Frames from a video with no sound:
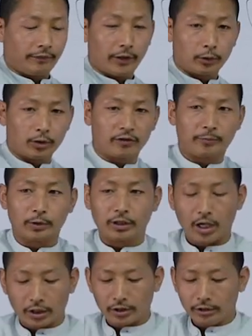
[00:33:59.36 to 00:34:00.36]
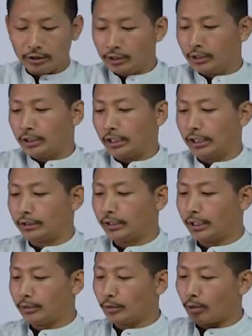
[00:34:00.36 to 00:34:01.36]
factors of production.
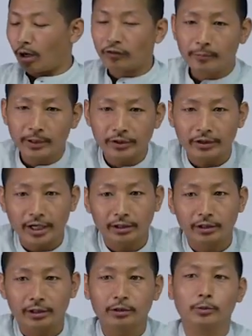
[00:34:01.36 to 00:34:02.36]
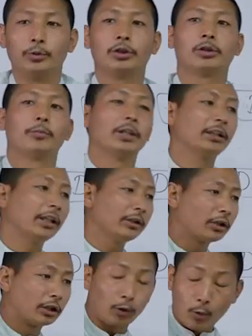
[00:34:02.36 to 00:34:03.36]
And then government sector, which maintains